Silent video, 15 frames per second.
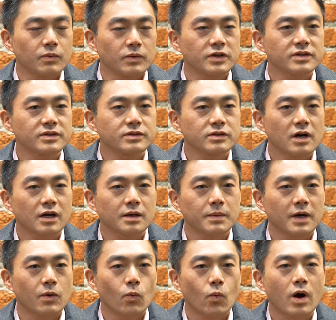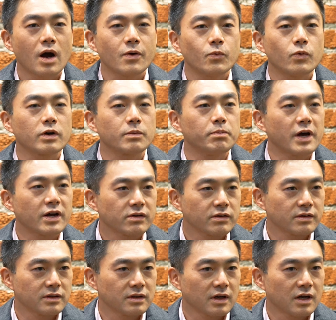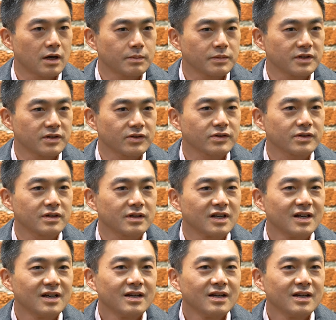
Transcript: We just talk about why we're better than the competition.